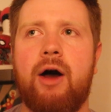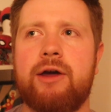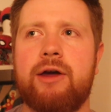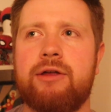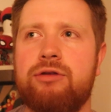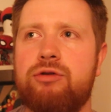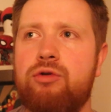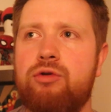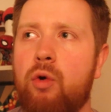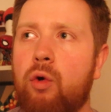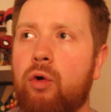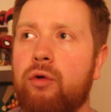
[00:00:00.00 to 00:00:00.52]
I
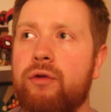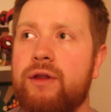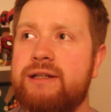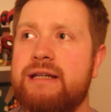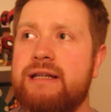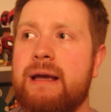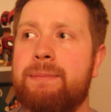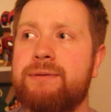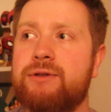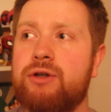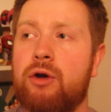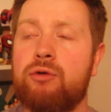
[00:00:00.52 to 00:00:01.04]
thought
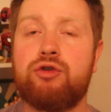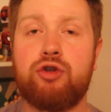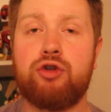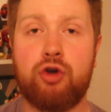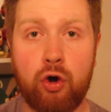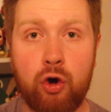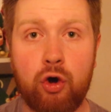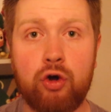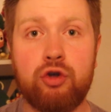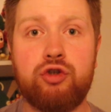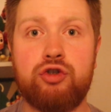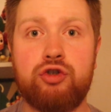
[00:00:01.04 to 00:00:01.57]
this episode
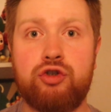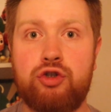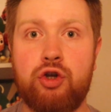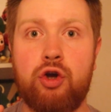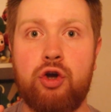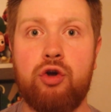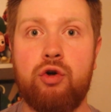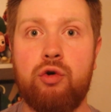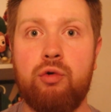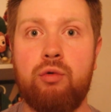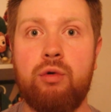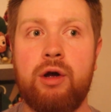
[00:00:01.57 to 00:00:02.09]
could
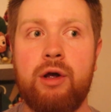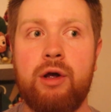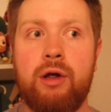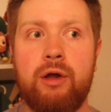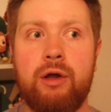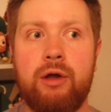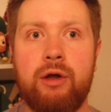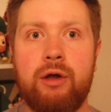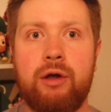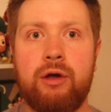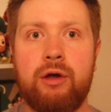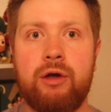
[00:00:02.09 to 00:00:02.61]
do
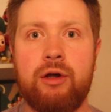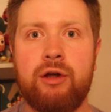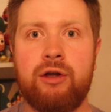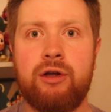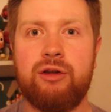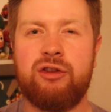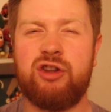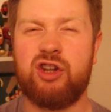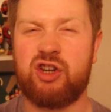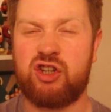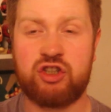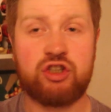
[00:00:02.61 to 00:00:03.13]

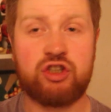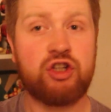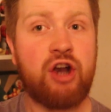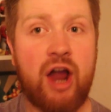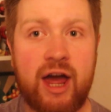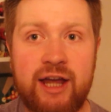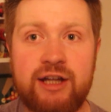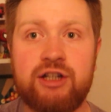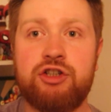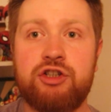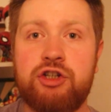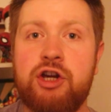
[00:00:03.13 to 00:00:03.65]
the
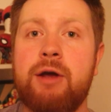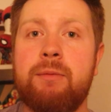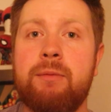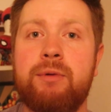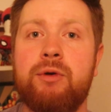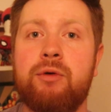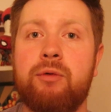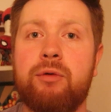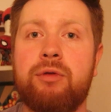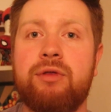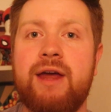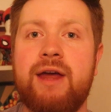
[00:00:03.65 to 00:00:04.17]
slight
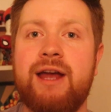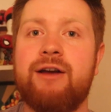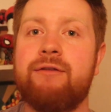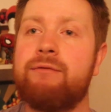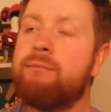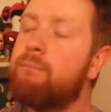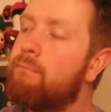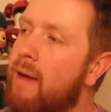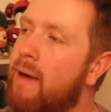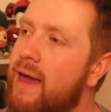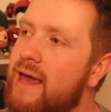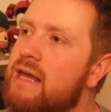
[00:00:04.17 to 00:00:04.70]
Chibnall thing
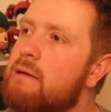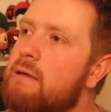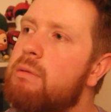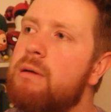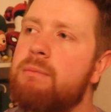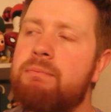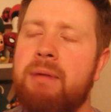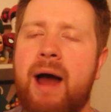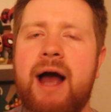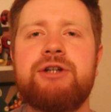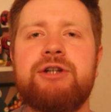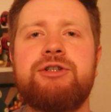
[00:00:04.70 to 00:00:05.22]
of
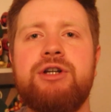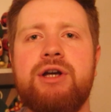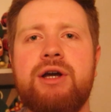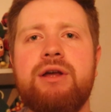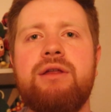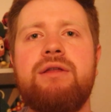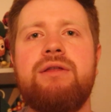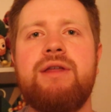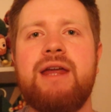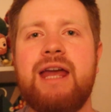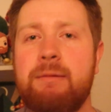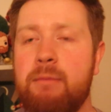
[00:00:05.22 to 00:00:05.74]
maybe bashing a
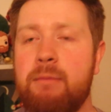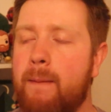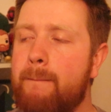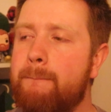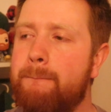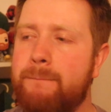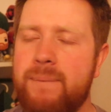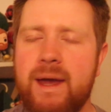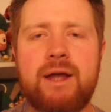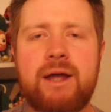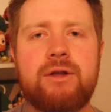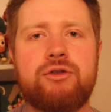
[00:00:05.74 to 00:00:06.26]
theme a
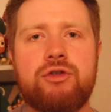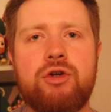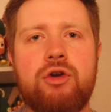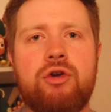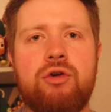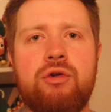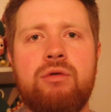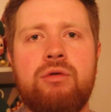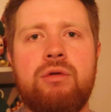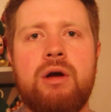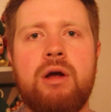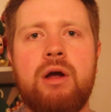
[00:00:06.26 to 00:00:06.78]
bit
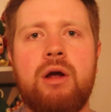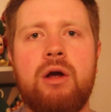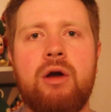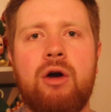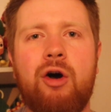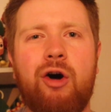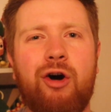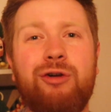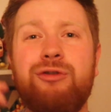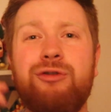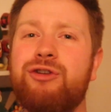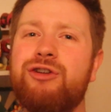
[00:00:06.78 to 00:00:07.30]
too
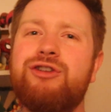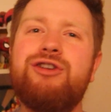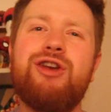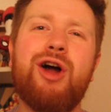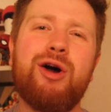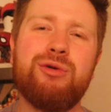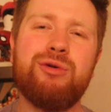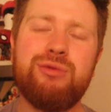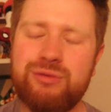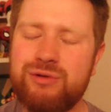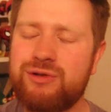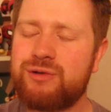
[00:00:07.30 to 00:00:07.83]
on the
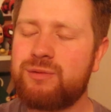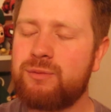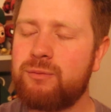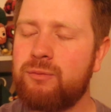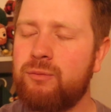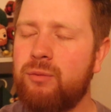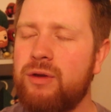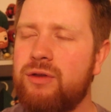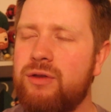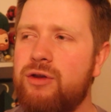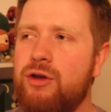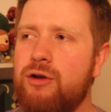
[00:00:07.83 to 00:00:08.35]
nose
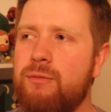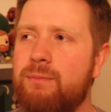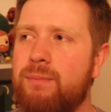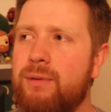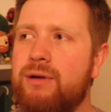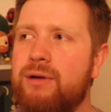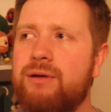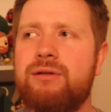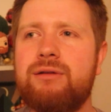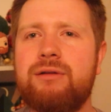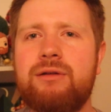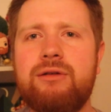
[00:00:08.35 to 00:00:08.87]
with you,
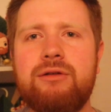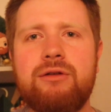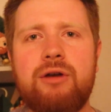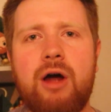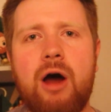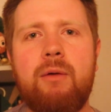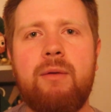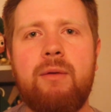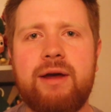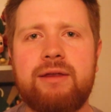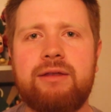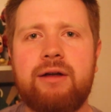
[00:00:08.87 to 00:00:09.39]
but
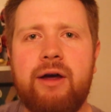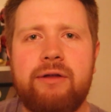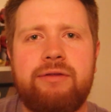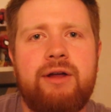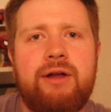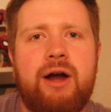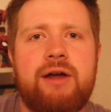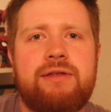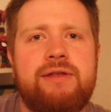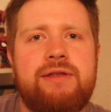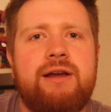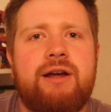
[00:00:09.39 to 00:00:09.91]
no, I
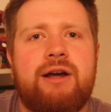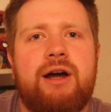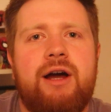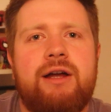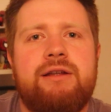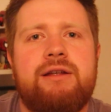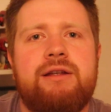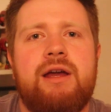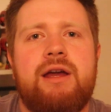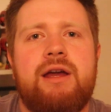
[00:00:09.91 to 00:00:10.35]
think